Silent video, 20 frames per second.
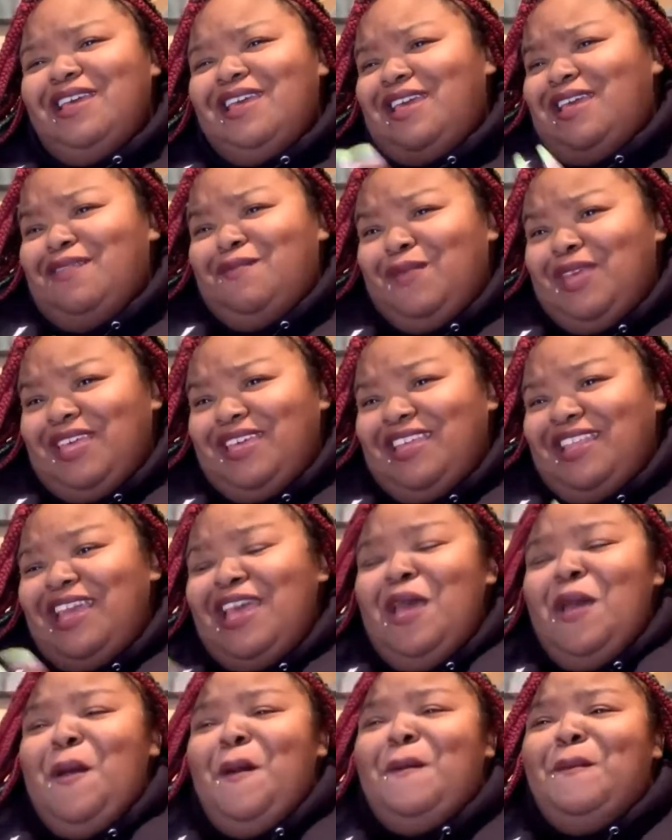and men.
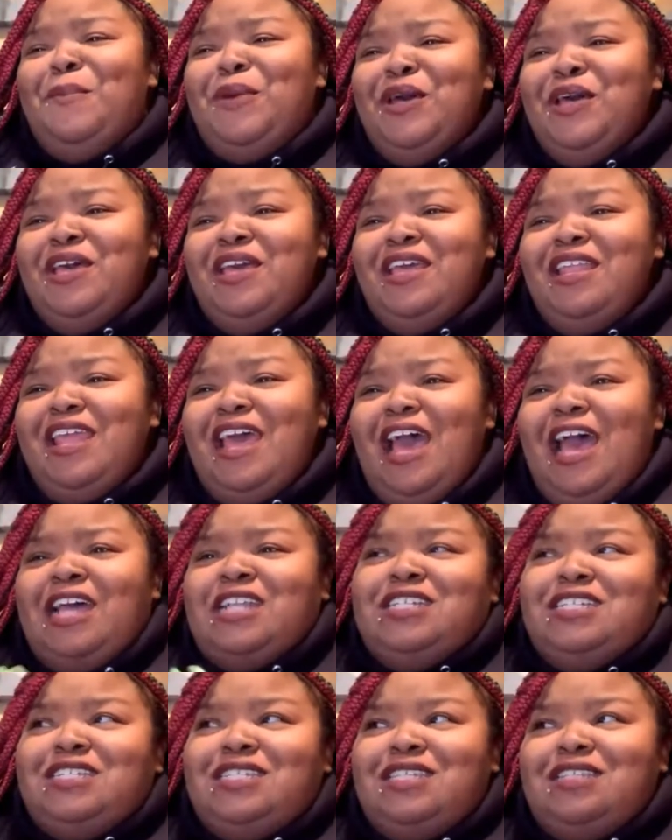But I
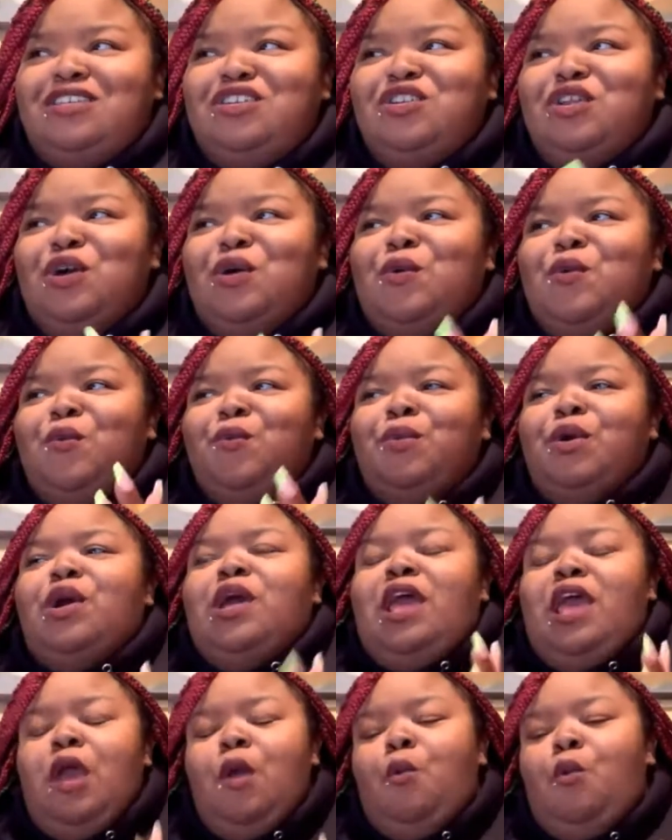just,
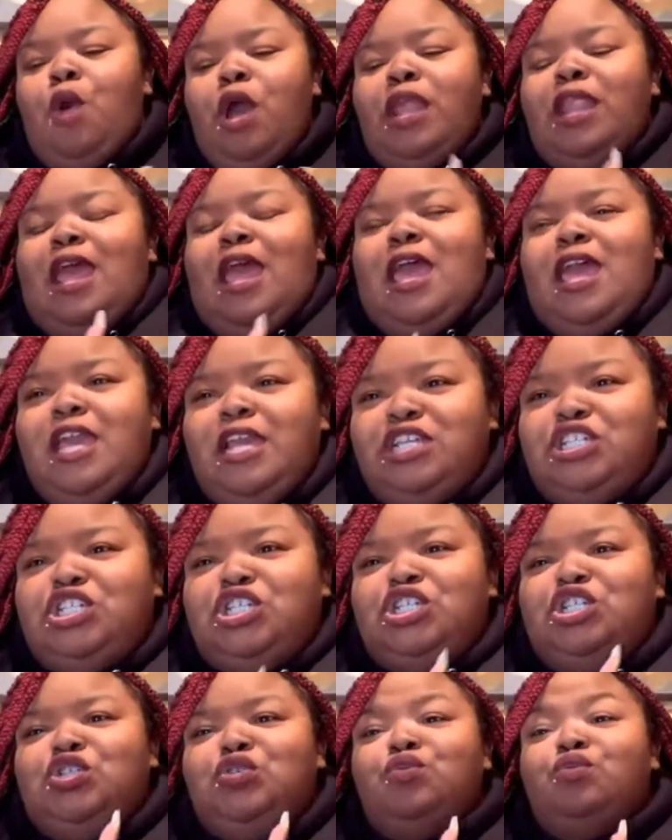but at what age
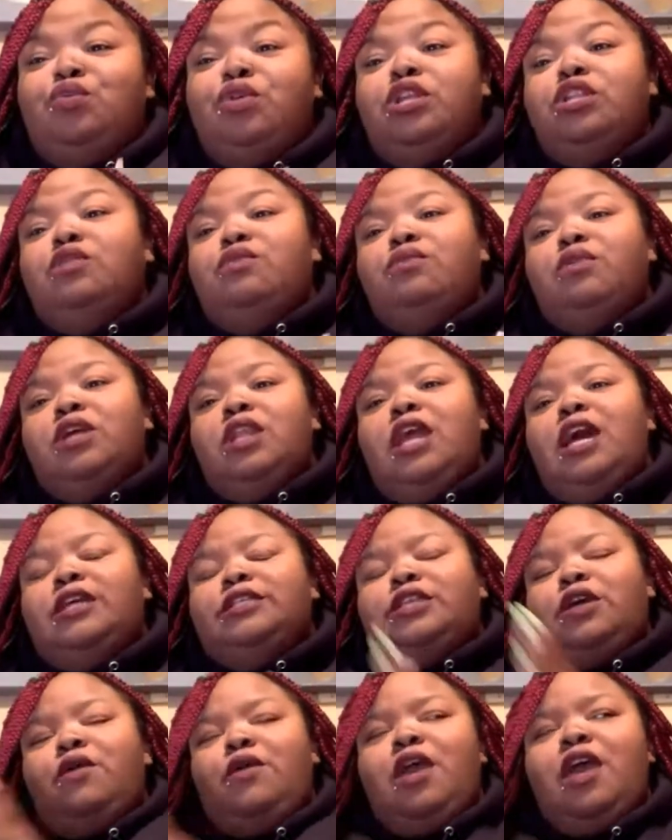did you really realize,
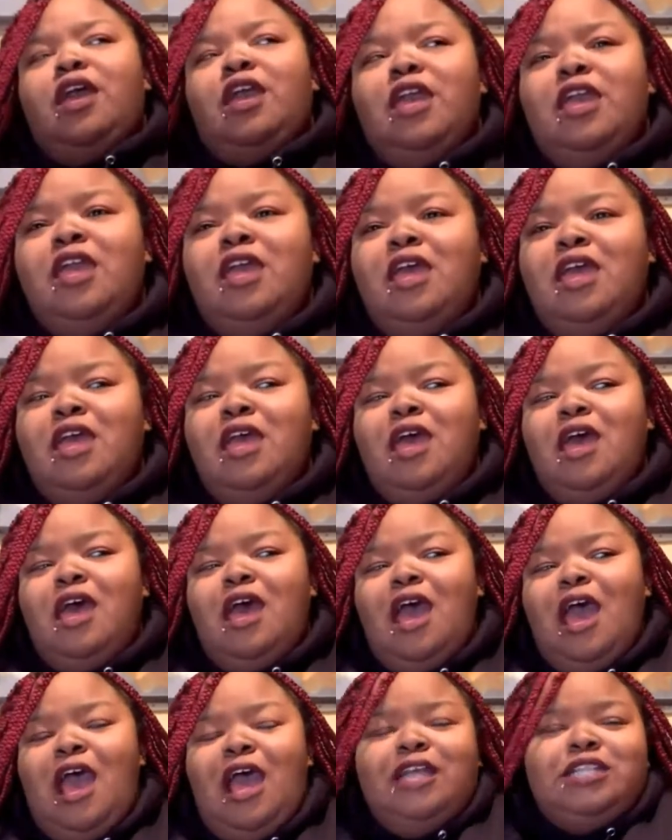okay,
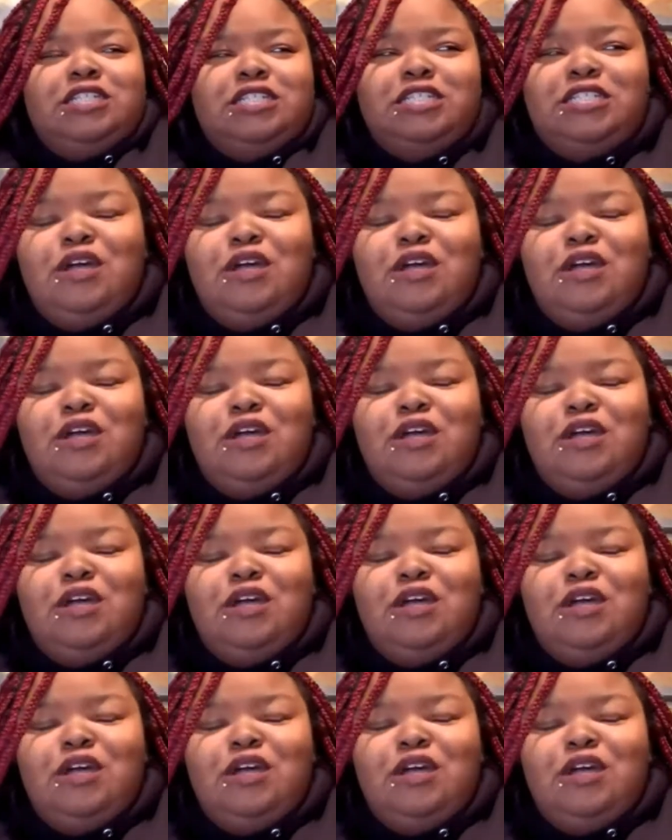I just